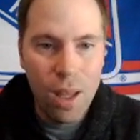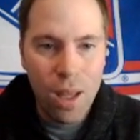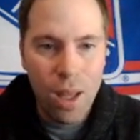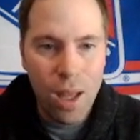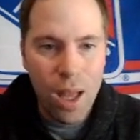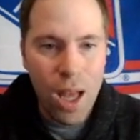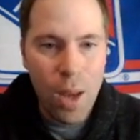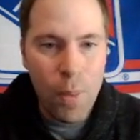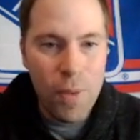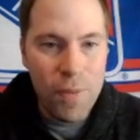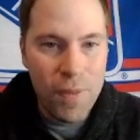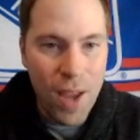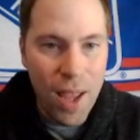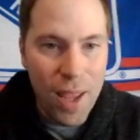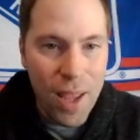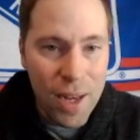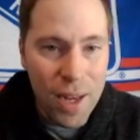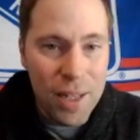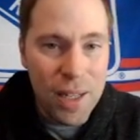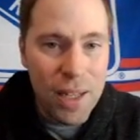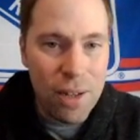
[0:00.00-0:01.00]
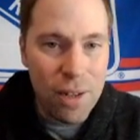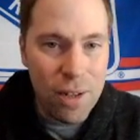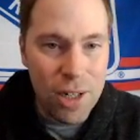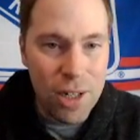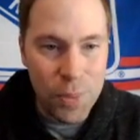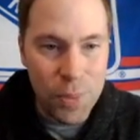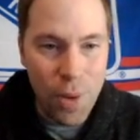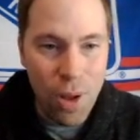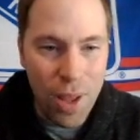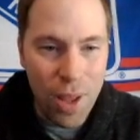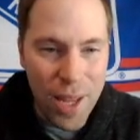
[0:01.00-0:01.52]
Uh, we've got Eddie here
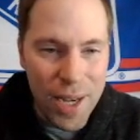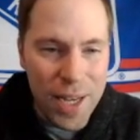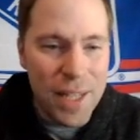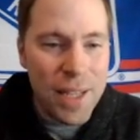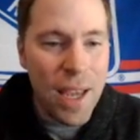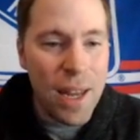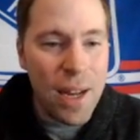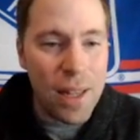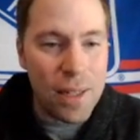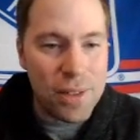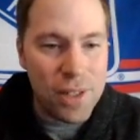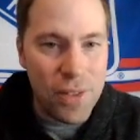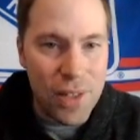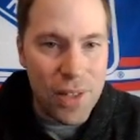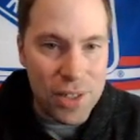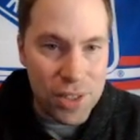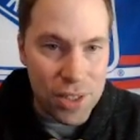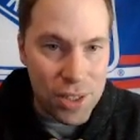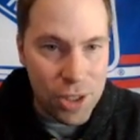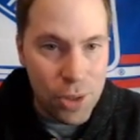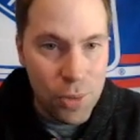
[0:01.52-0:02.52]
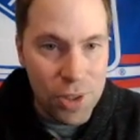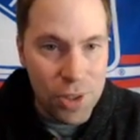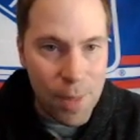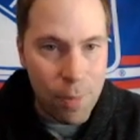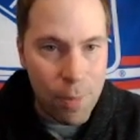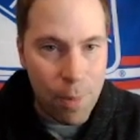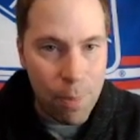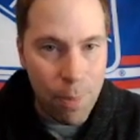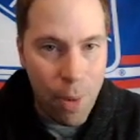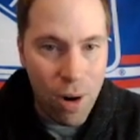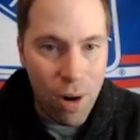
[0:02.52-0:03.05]
as well. Eddie kind of did this in two
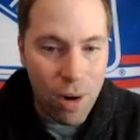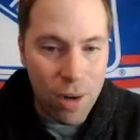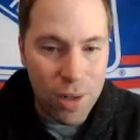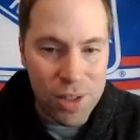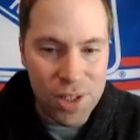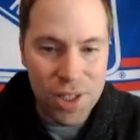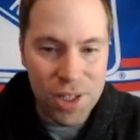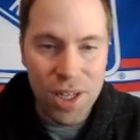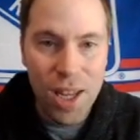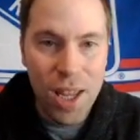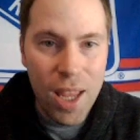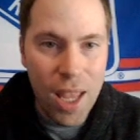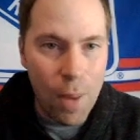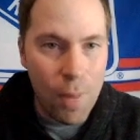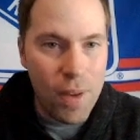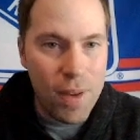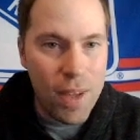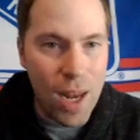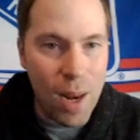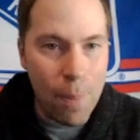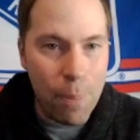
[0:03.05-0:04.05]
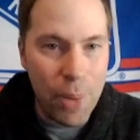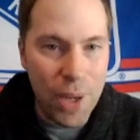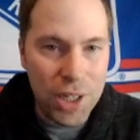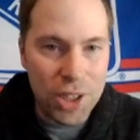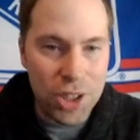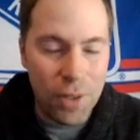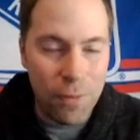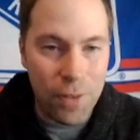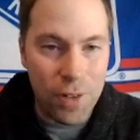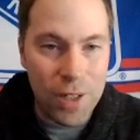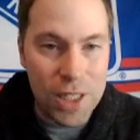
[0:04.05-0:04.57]
separate parts, and we've got a
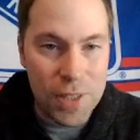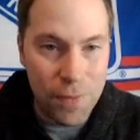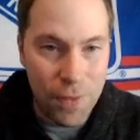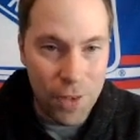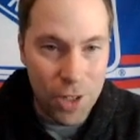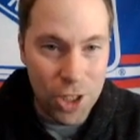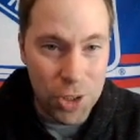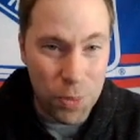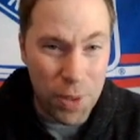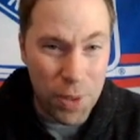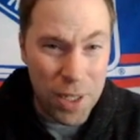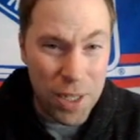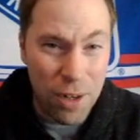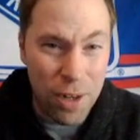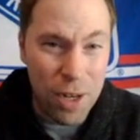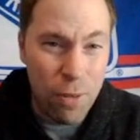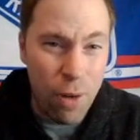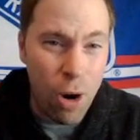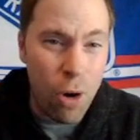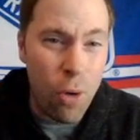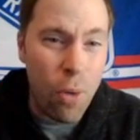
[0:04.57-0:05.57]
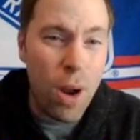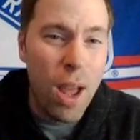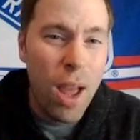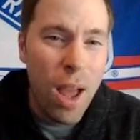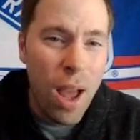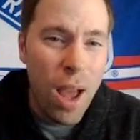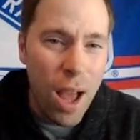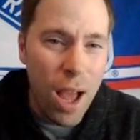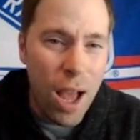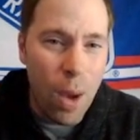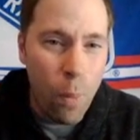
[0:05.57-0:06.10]
picture for his first one here. He wrote,
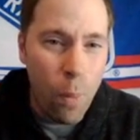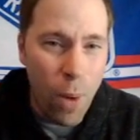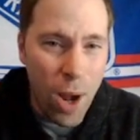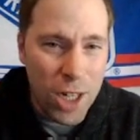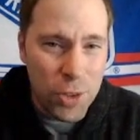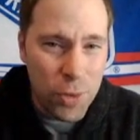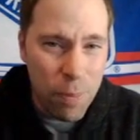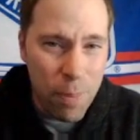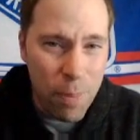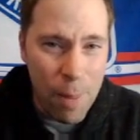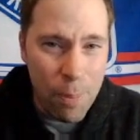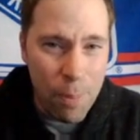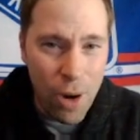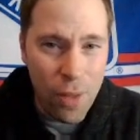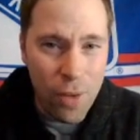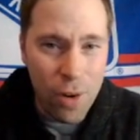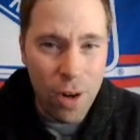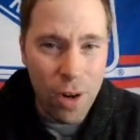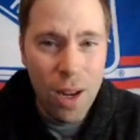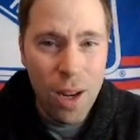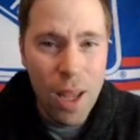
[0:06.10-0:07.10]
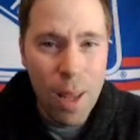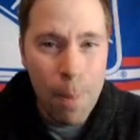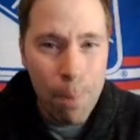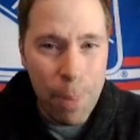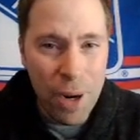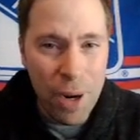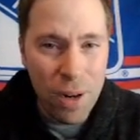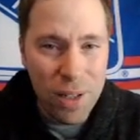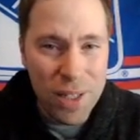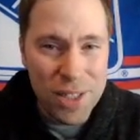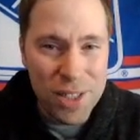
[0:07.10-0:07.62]
uh, watch with my brother,
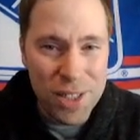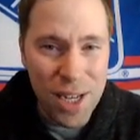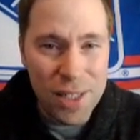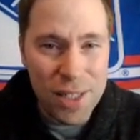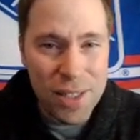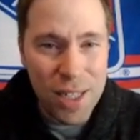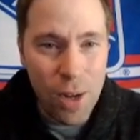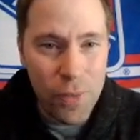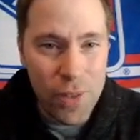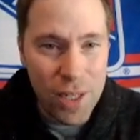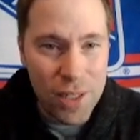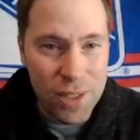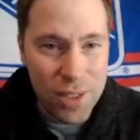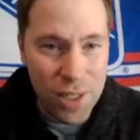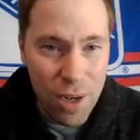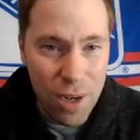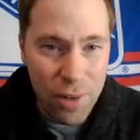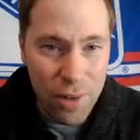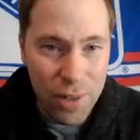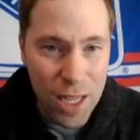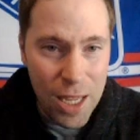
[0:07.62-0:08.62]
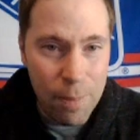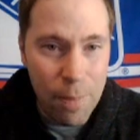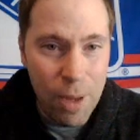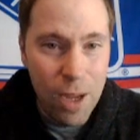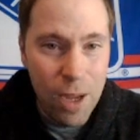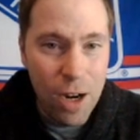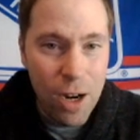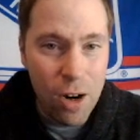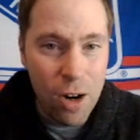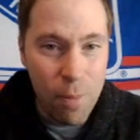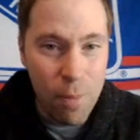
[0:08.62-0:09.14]
barely sat down the entire game,
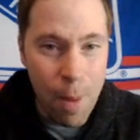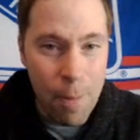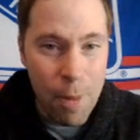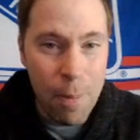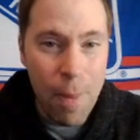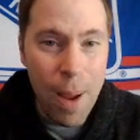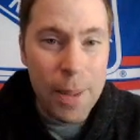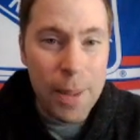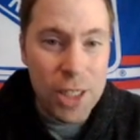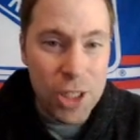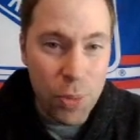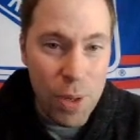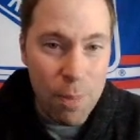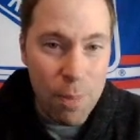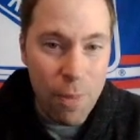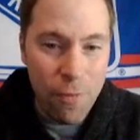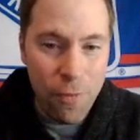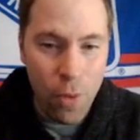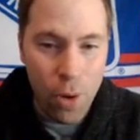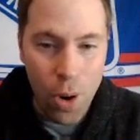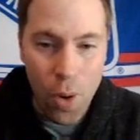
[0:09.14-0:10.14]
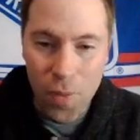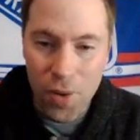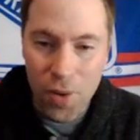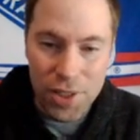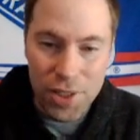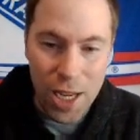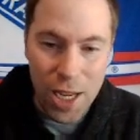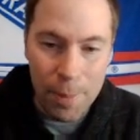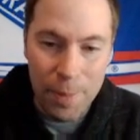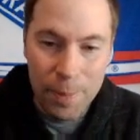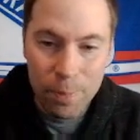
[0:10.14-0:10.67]
remember my tweet before
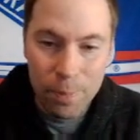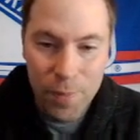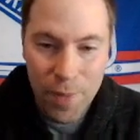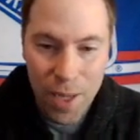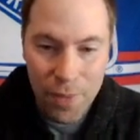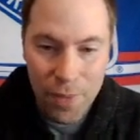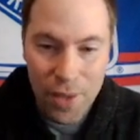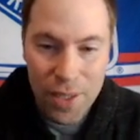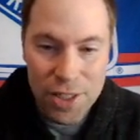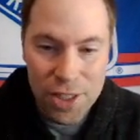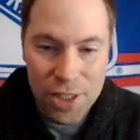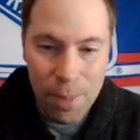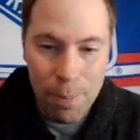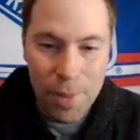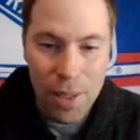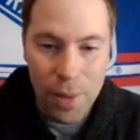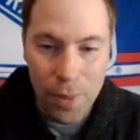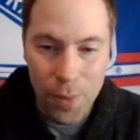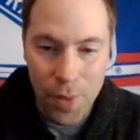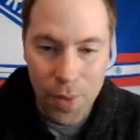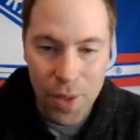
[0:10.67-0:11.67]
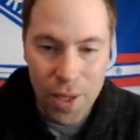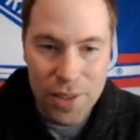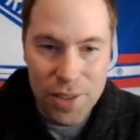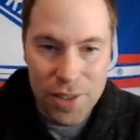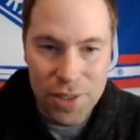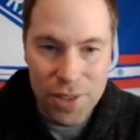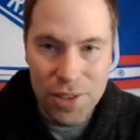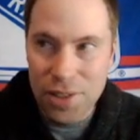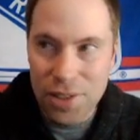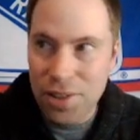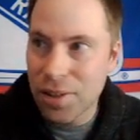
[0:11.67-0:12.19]
overtime, and then he sent me
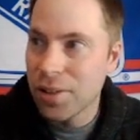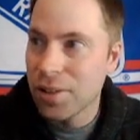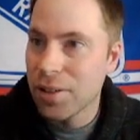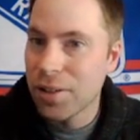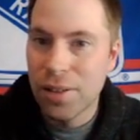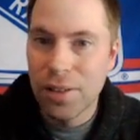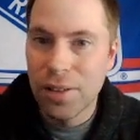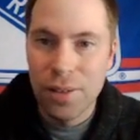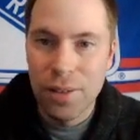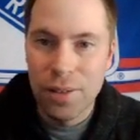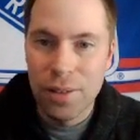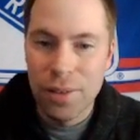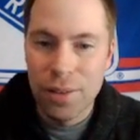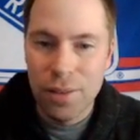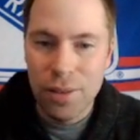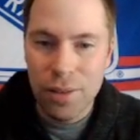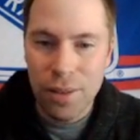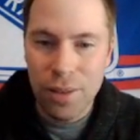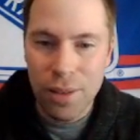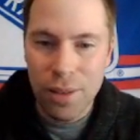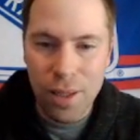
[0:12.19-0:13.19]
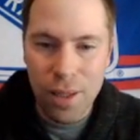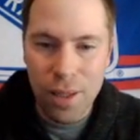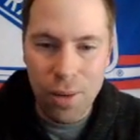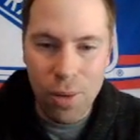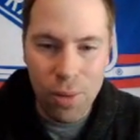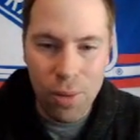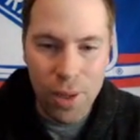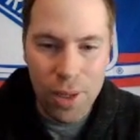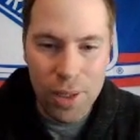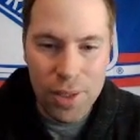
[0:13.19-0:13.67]
this. Uh, hold on a